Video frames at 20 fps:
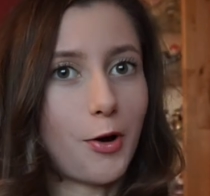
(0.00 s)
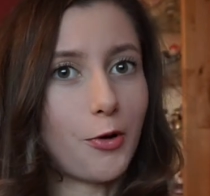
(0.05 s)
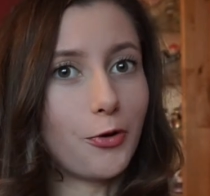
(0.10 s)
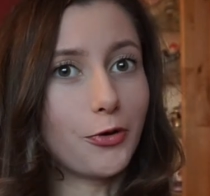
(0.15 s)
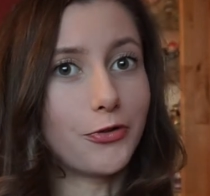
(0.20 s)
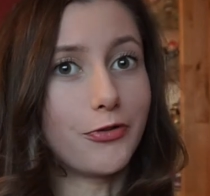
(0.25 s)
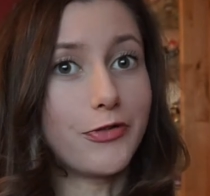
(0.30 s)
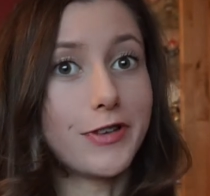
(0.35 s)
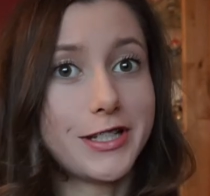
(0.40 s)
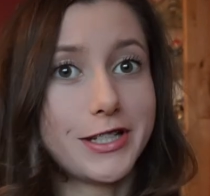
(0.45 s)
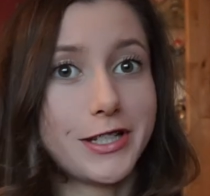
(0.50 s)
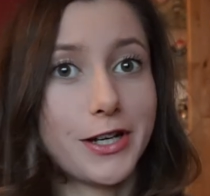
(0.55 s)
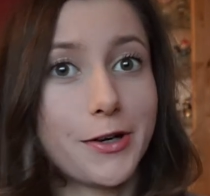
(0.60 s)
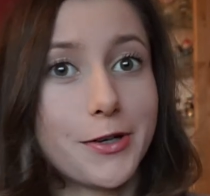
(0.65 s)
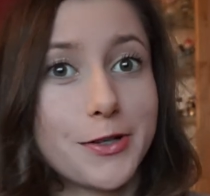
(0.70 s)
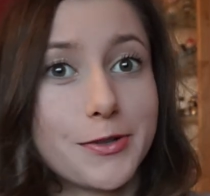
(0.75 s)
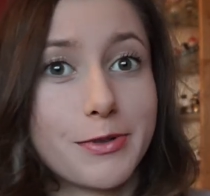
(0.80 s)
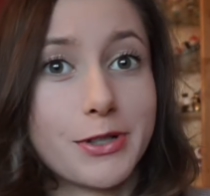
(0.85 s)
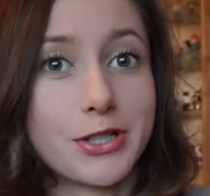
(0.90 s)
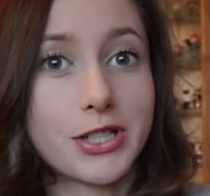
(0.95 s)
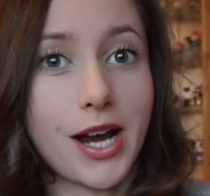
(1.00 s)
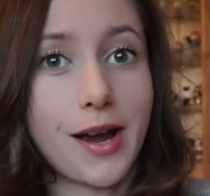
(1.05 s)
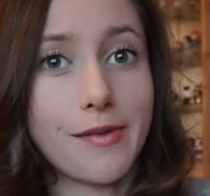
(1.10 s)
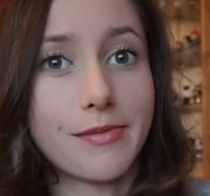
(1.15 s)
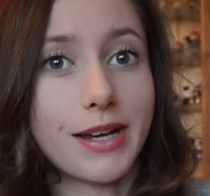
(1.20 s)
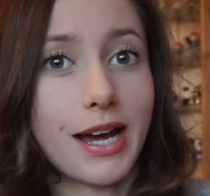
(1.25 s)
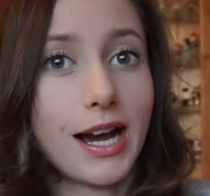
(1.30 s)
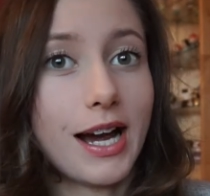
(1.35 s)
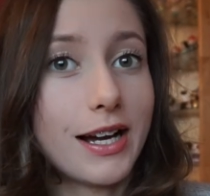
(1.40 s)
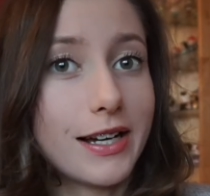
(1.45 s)
old videos which
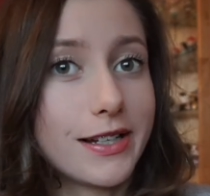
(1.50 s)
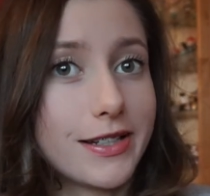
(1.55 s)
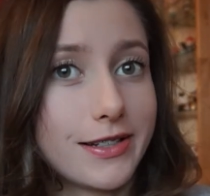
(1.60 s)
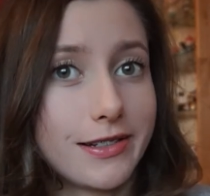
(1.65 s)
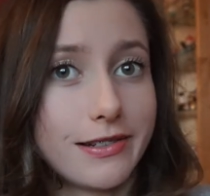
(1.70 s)
I'm kind